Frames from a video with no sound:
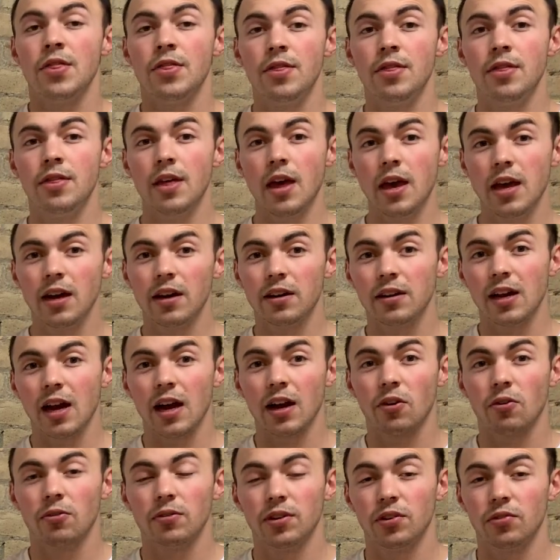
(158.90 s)
They are not
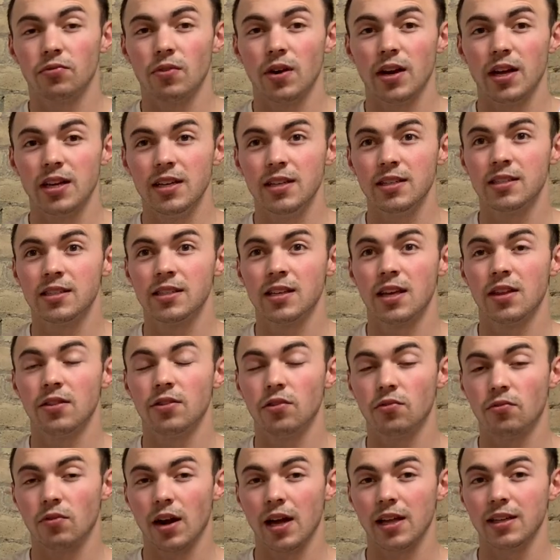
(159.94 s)
going to raise the
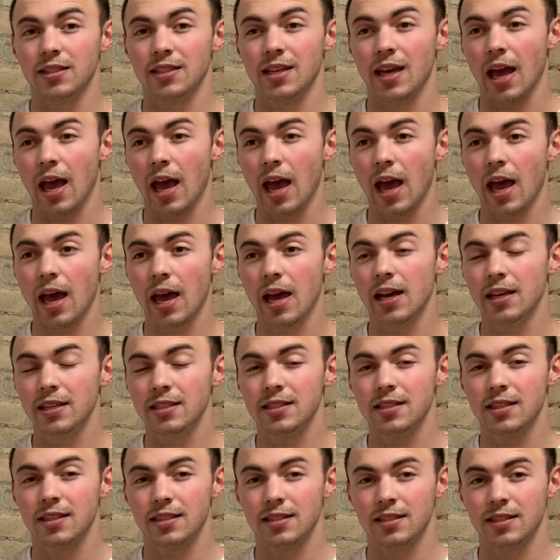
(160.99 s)
rent
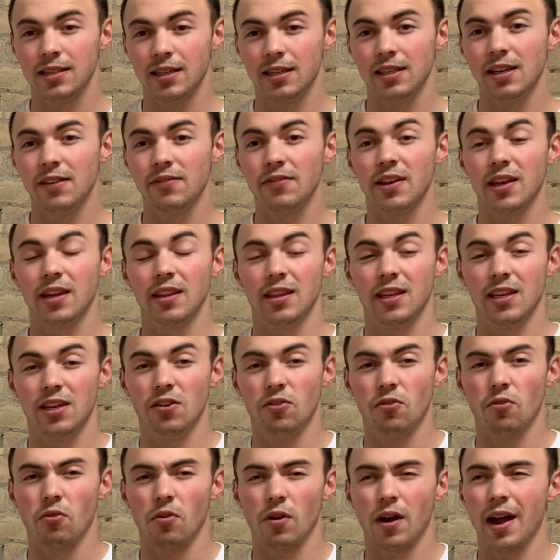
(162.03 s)
as significantly
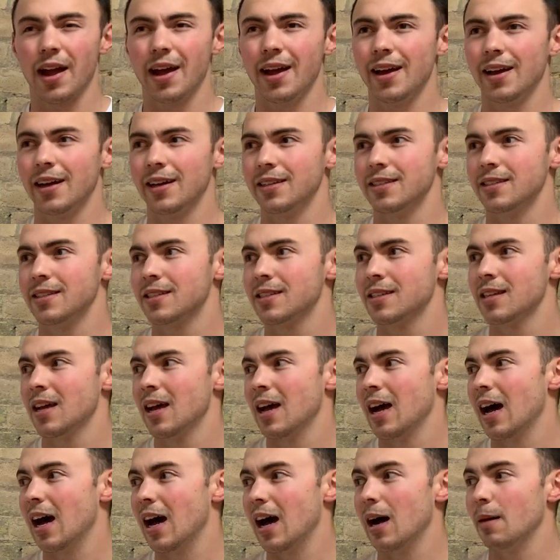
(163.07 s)
or as
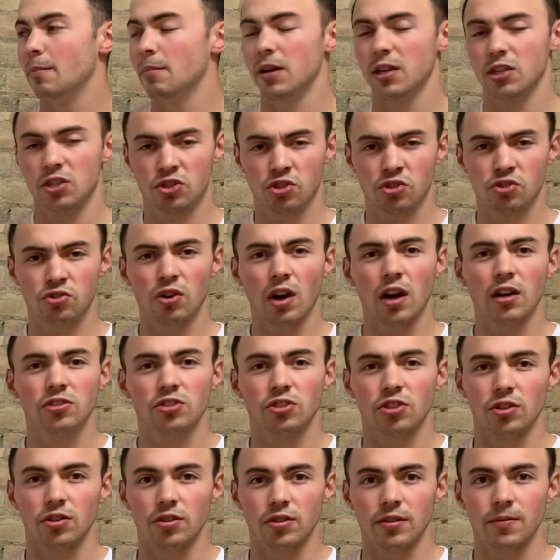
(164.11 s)

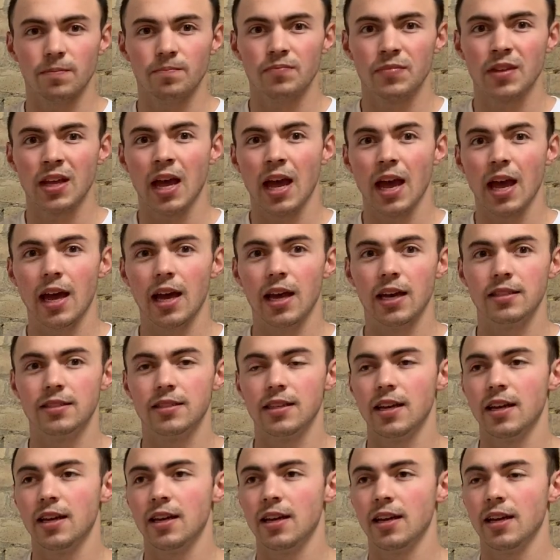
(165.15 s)
structured as
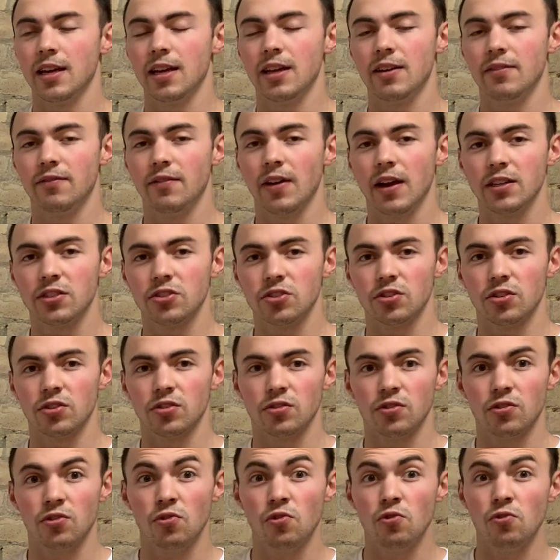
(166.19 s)
a
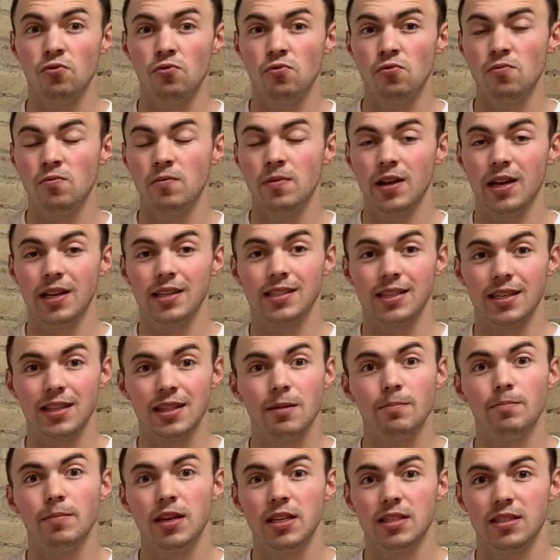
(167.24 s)
investor who is in the
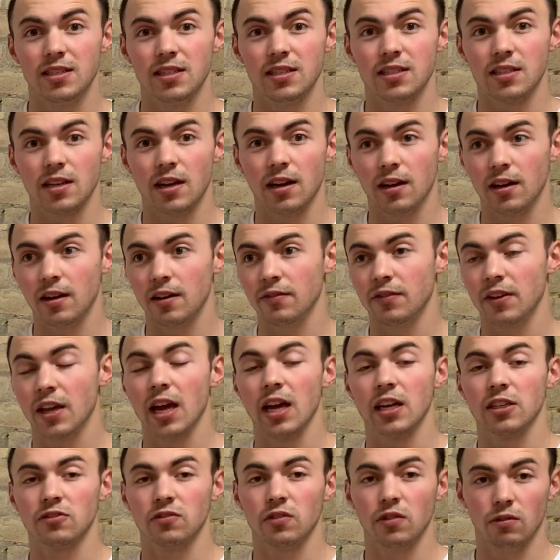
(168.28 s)
business of
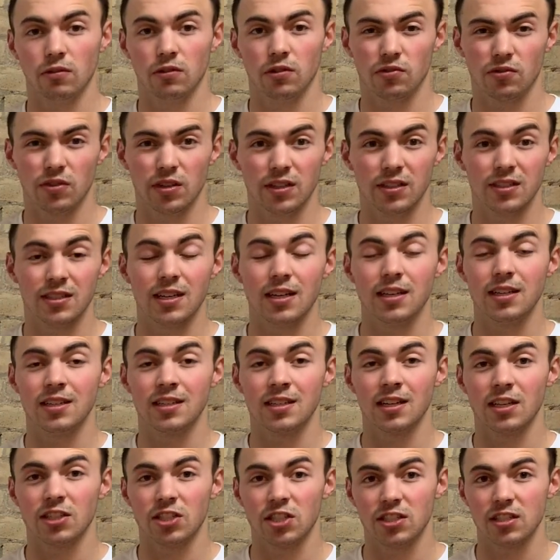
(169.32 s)
cash flowing real estate
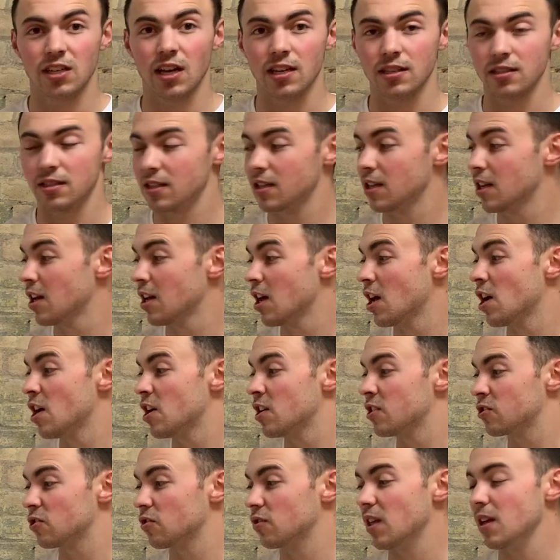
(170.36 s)
such as us.
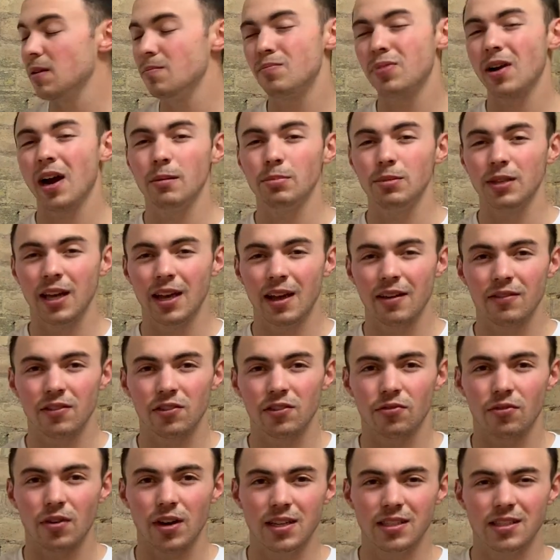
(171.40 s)
So they probably haven't
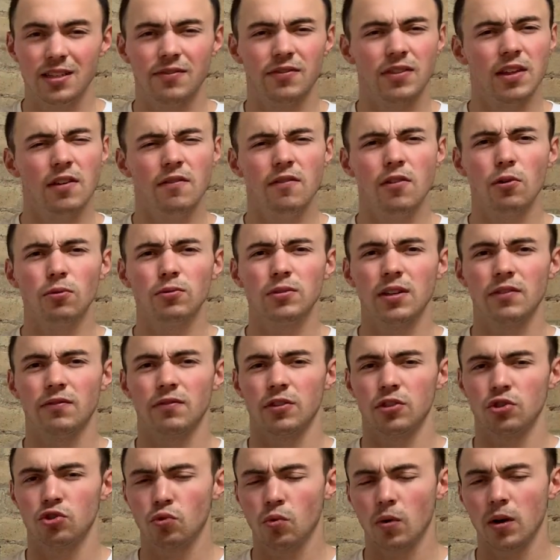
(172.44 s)
raised, if they've owned it
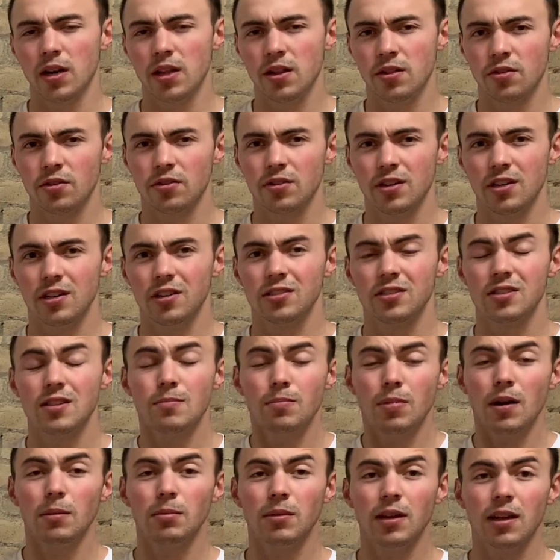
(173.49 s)
for 20, 30 years, they
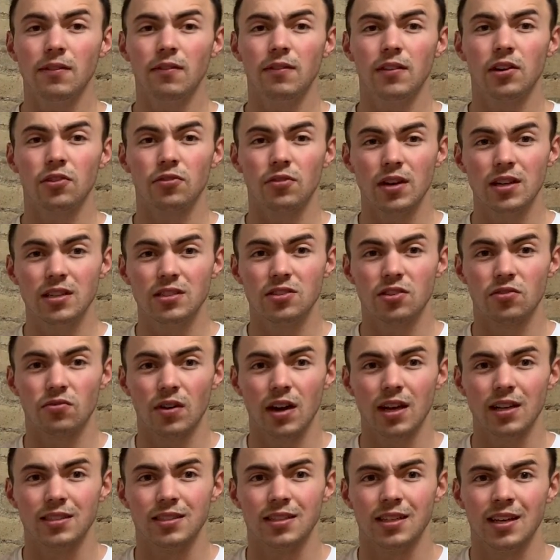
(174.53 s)
probably haven't raised the
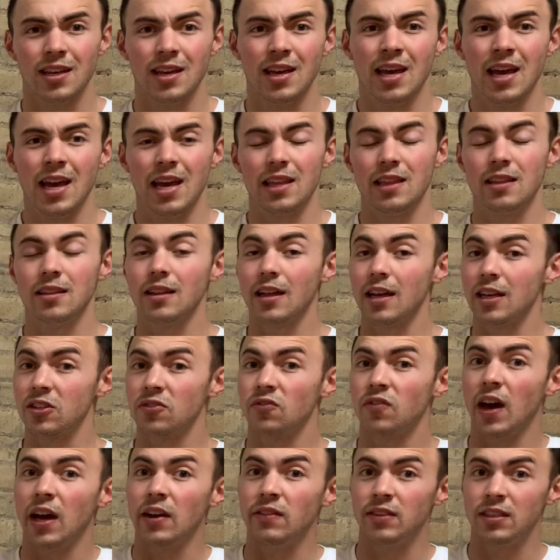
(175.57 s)
rent in the last
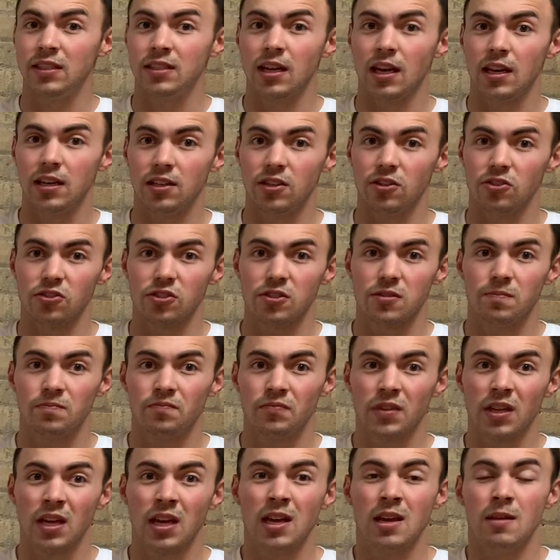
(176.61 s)
5 to 10 years.
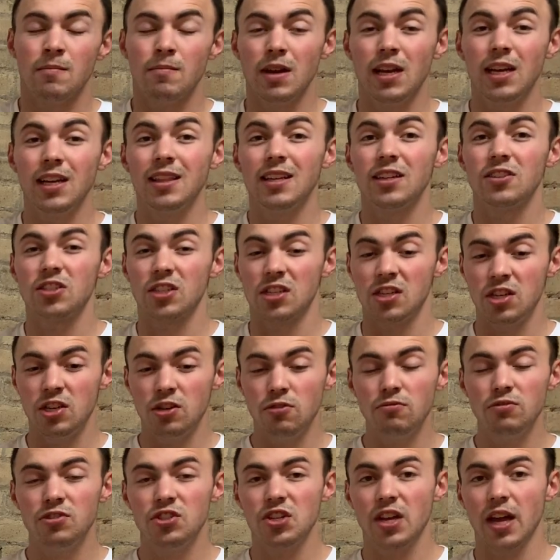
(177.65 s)
Meaning there's a
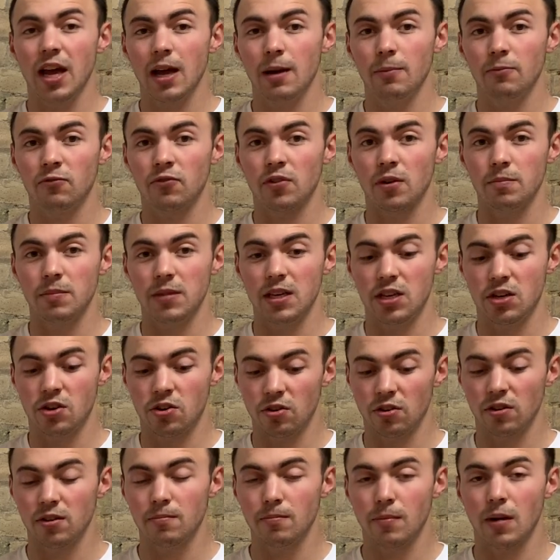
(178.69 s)
huge gap from the
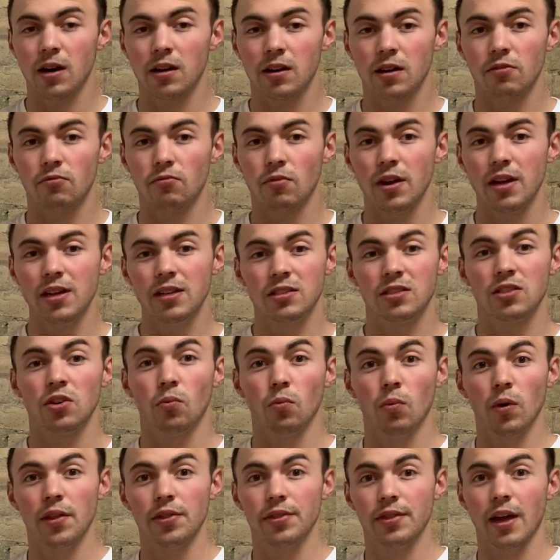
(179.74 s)
current market rate to
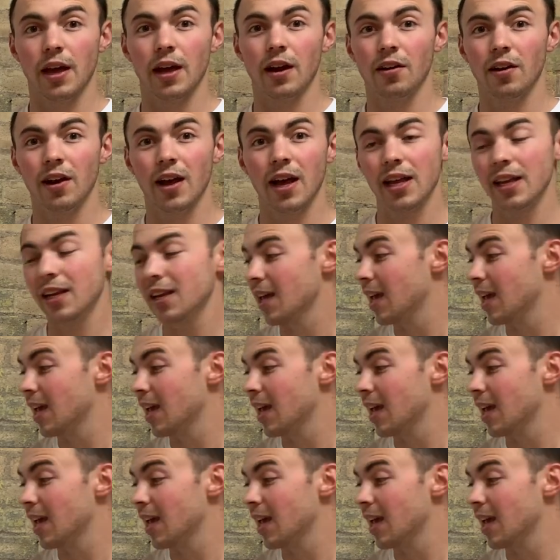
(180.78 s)
what they are at.